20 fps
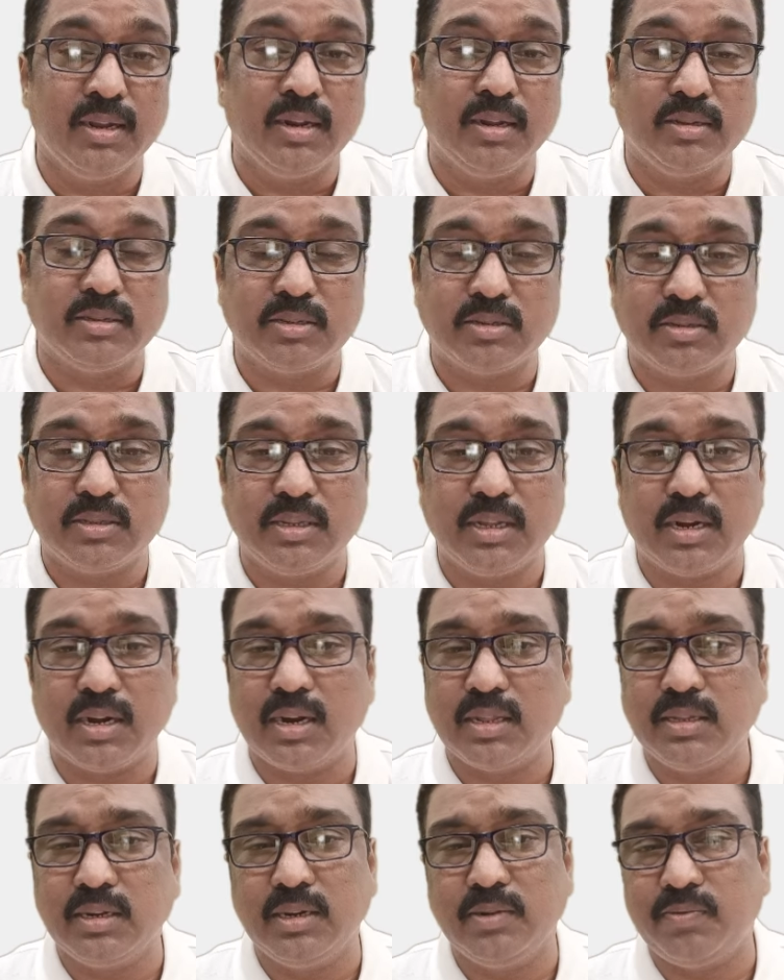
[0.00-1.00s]
So there are
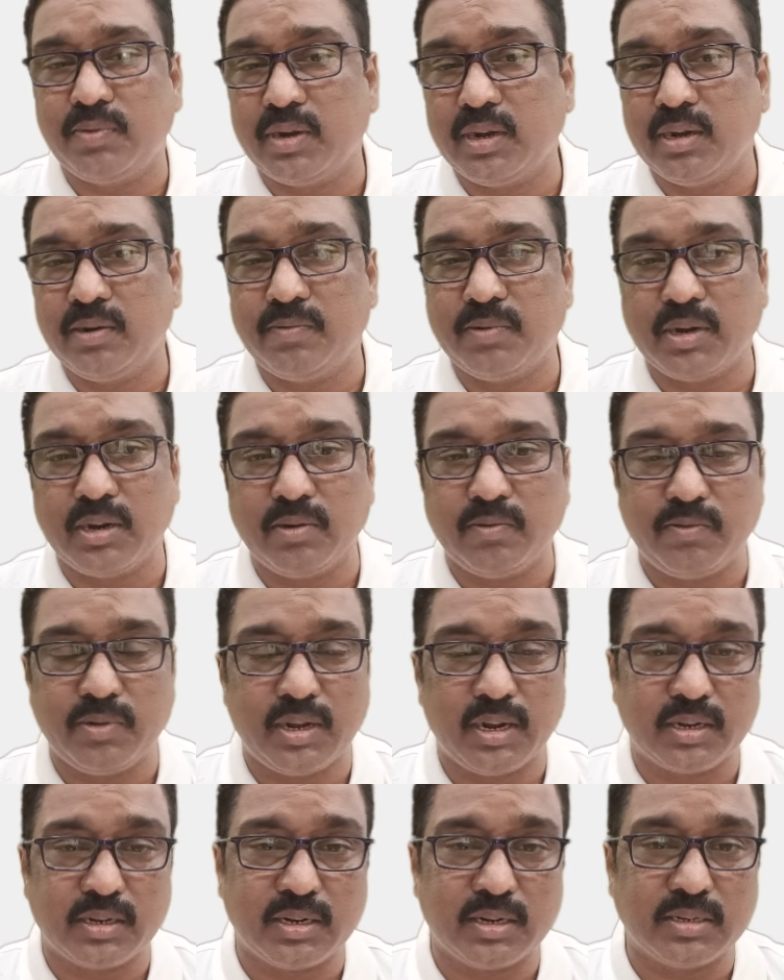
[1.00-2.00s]
the different
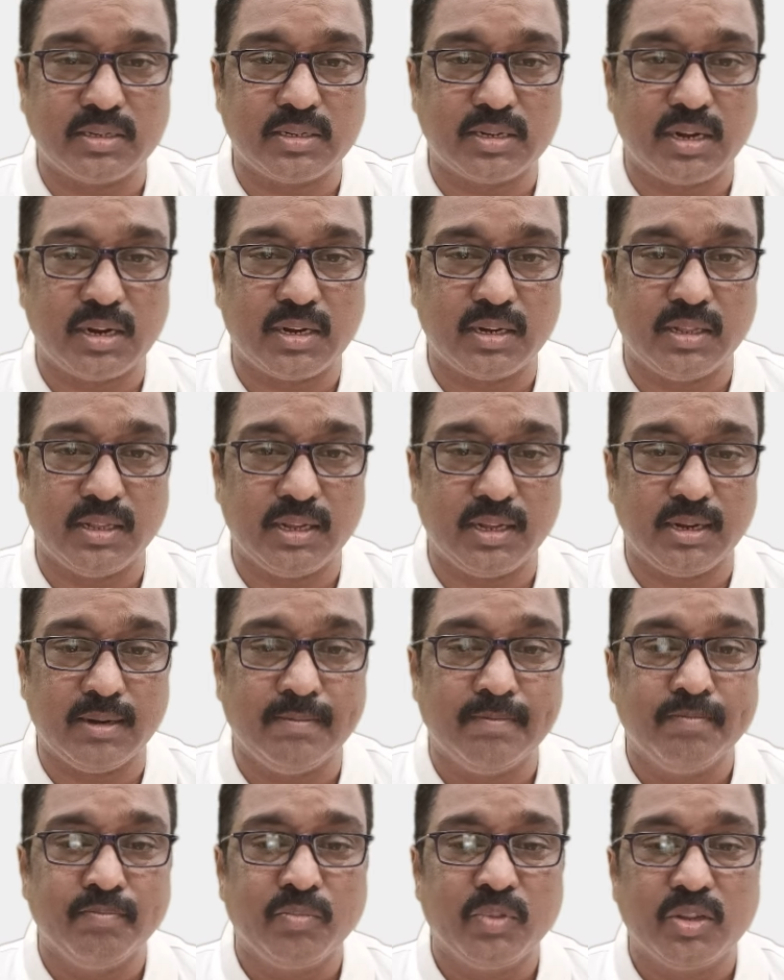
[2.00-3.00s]
factors are there.
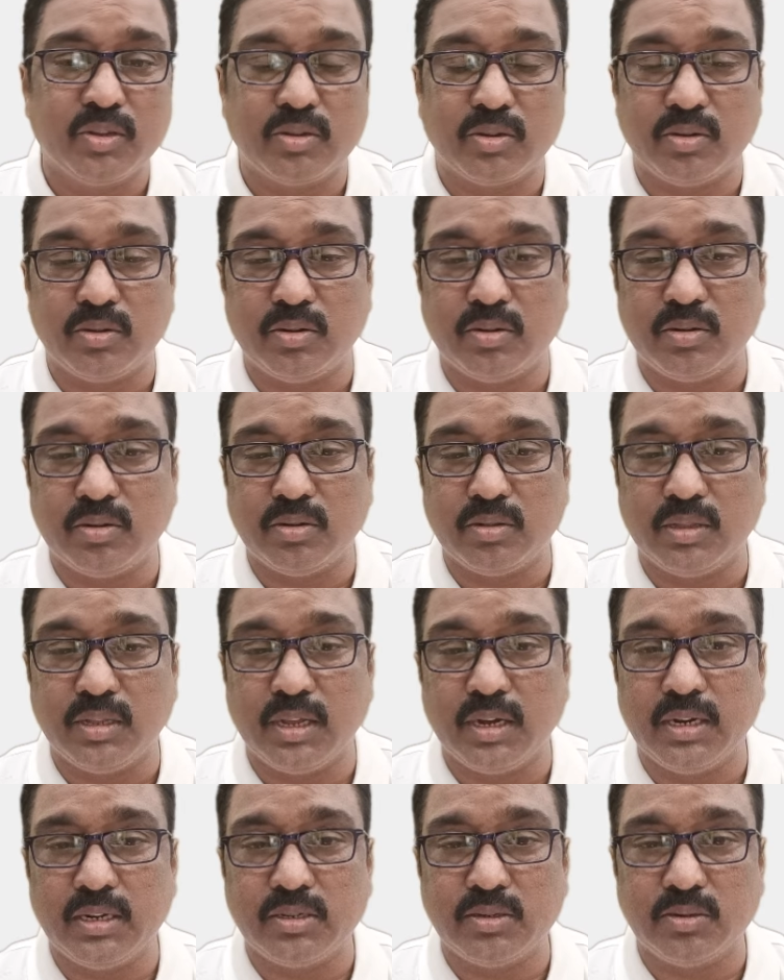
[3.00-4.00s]
So
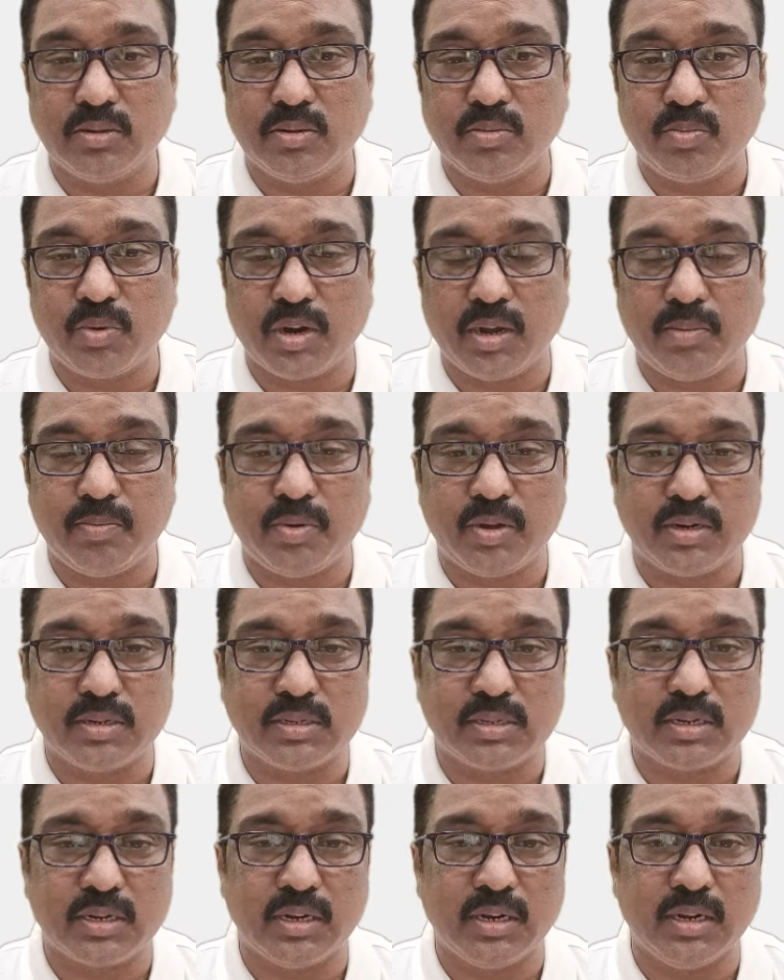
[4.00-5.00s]
there is no proper
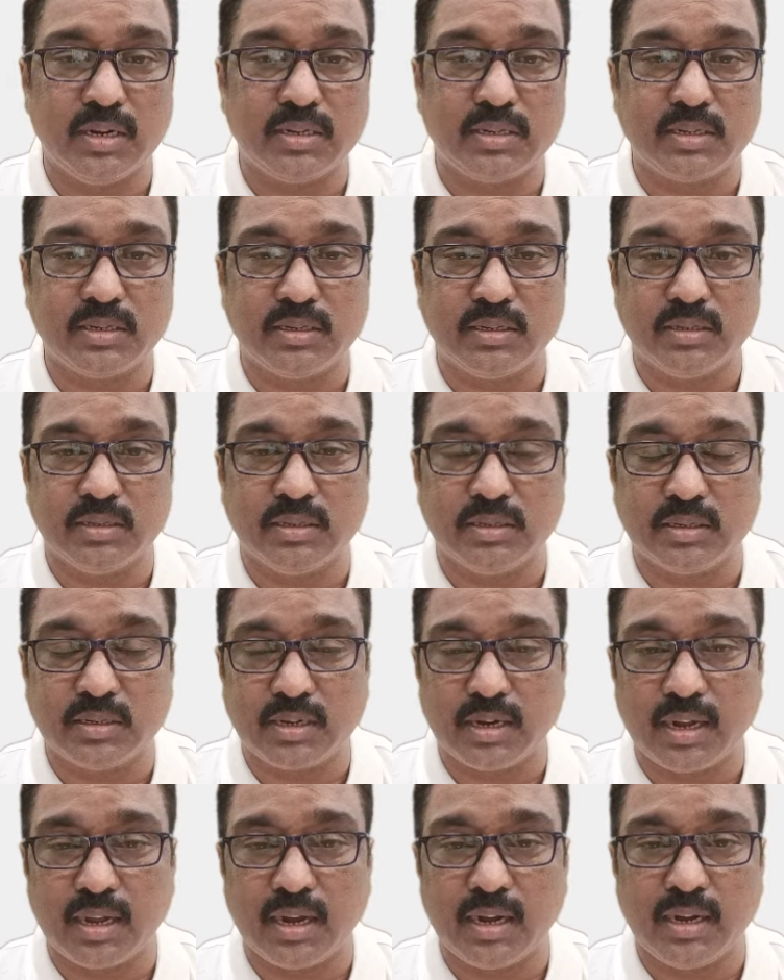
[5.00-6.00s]
skills,
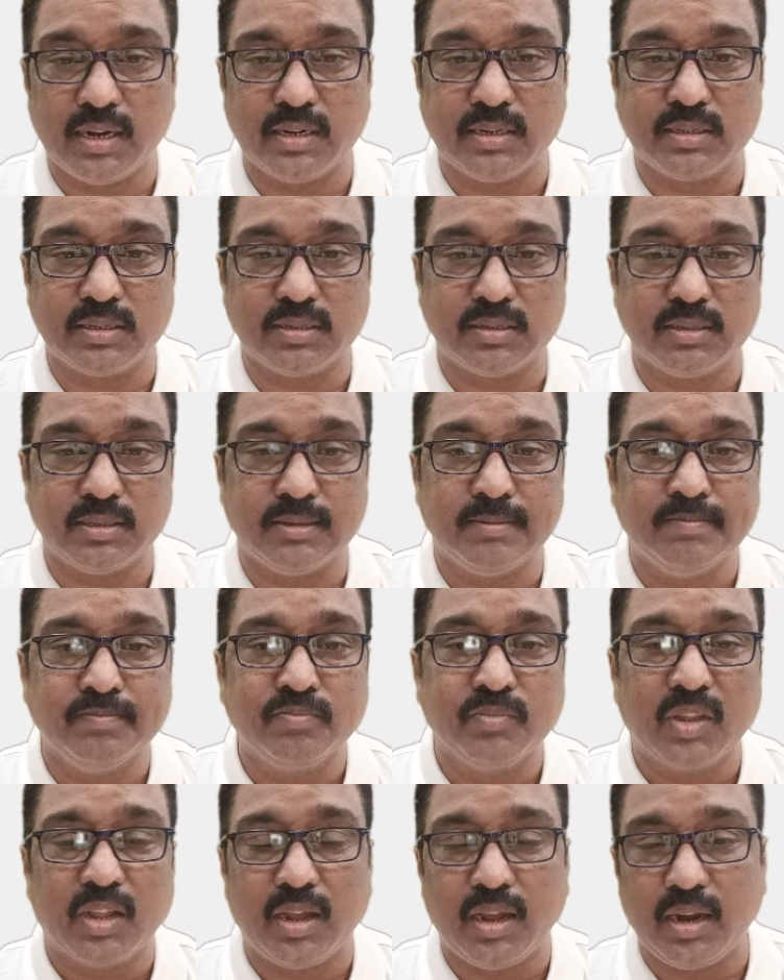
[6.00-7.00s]
talents,
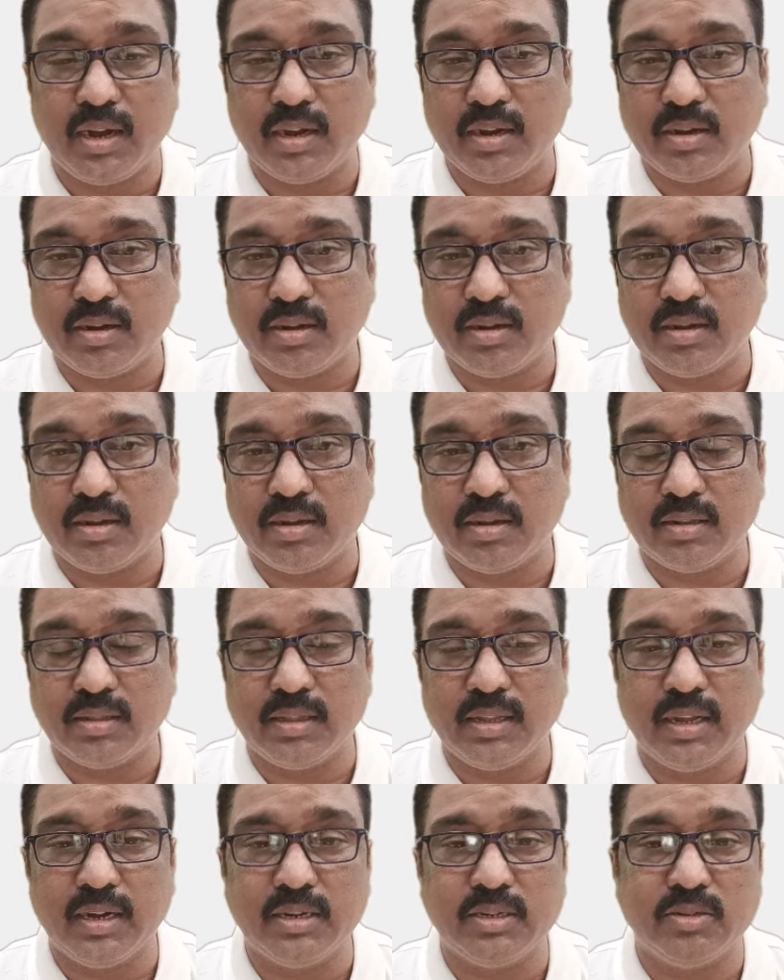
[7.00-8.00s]
and
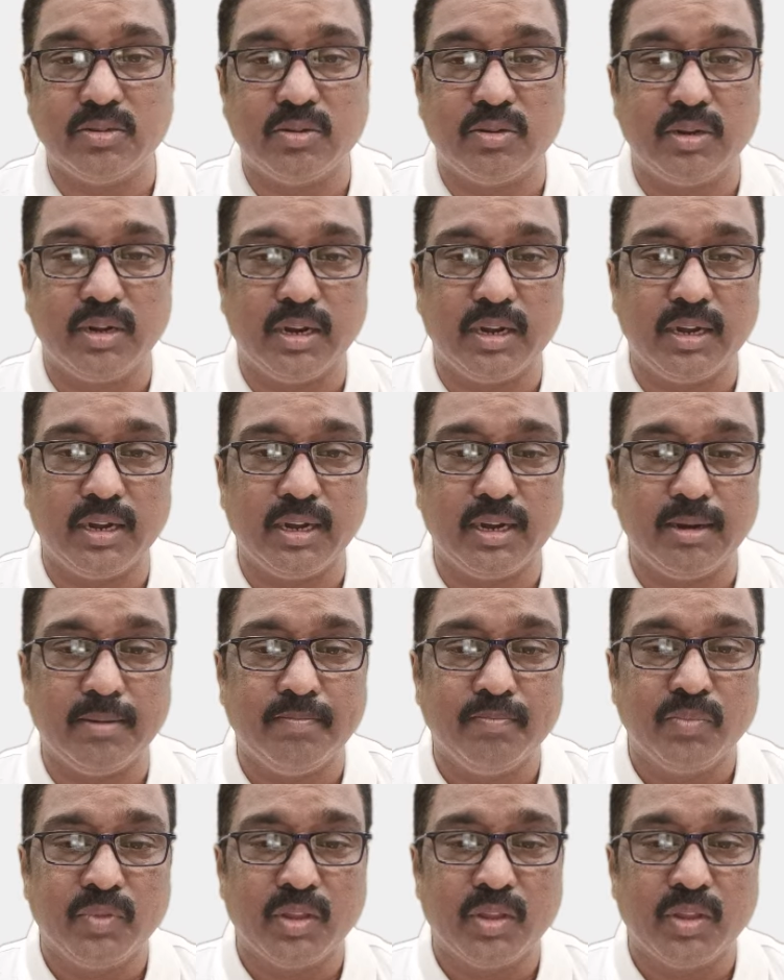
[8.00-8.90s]
there is no any